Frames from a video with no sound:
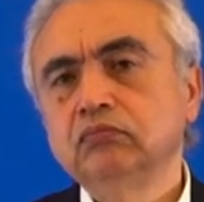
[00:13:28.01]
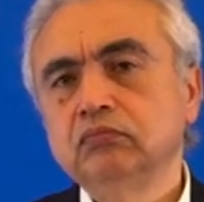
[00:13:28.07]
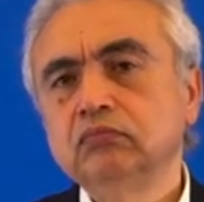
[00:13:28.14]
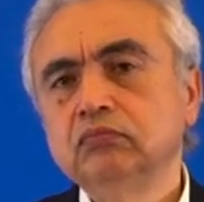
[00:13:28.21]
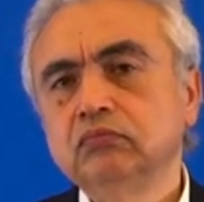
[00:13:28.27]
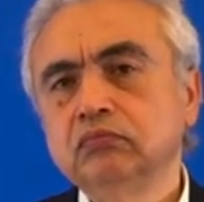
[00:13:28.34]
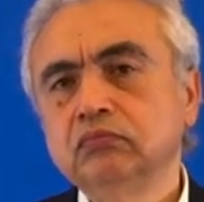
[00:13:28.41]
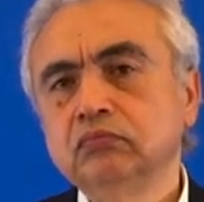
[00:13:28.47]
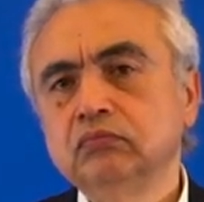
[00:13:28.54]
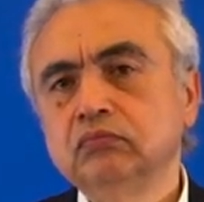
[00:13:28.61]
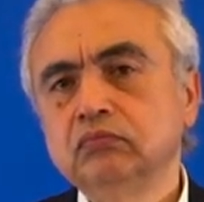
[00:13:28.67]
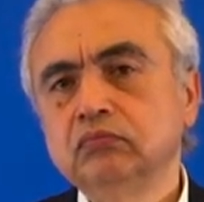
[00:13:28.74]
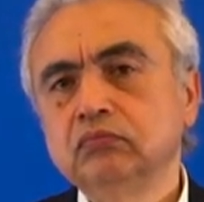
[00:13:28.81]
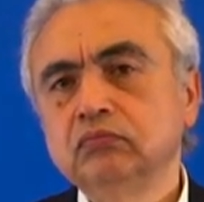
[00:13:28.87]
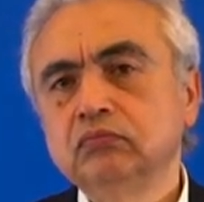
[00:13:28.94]

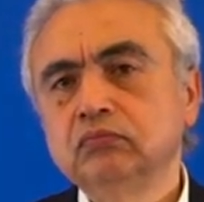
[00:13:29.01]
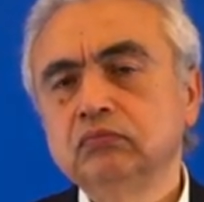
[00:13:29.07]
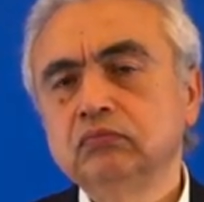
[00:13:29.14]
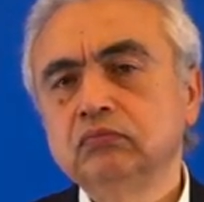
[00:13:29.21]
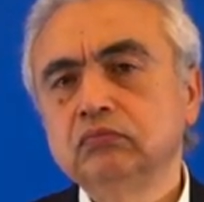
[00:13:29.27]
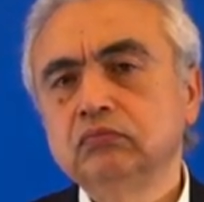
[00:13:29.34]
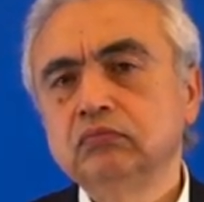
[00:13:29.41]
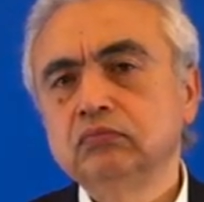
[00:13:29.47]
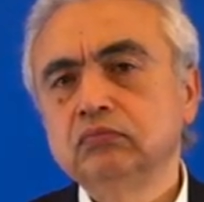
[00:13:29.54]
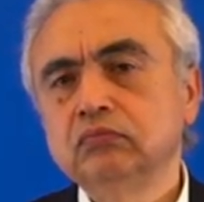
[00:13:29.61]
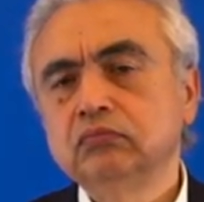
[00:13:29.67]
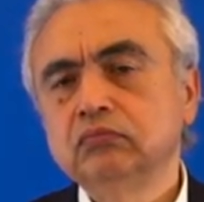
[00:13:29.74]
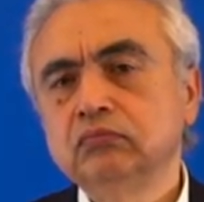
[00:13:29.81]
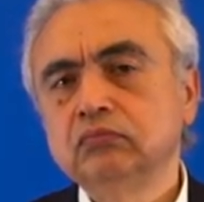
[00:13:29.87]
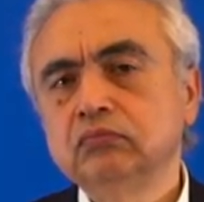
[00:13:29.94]

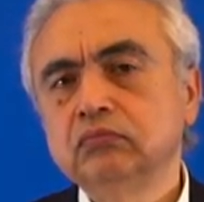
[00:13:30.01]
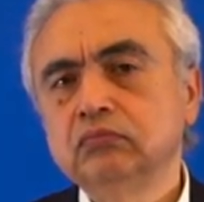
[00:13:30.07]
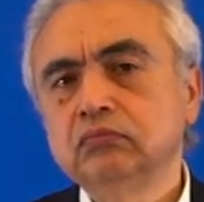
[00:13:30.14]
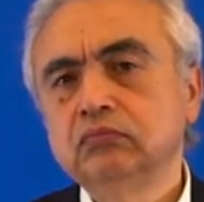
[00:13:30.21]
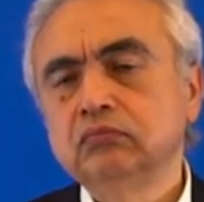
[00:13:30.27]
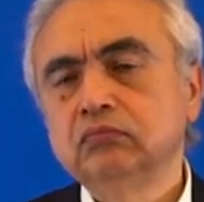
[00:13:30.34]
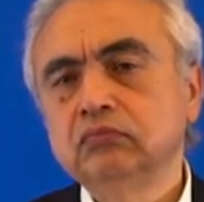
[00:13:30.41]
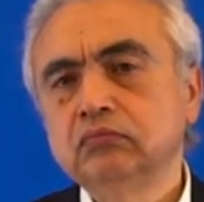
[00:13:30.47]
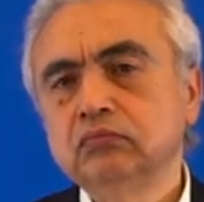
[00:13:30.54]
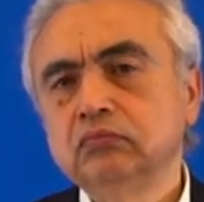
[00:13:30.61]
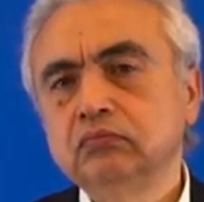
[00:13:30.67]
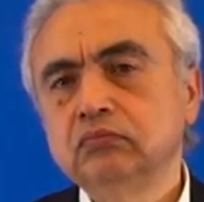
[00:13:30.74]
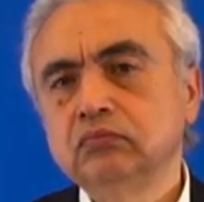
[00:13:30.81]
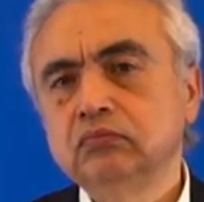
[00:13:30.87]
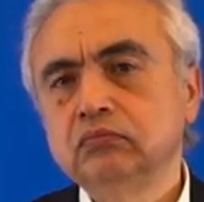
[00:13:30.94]

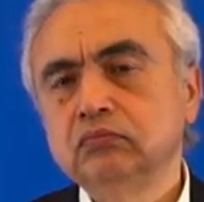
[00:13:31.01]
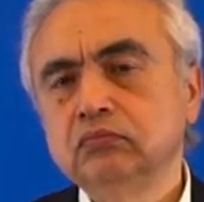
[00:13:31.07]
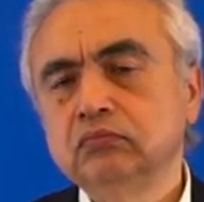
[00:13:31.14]
[no speech]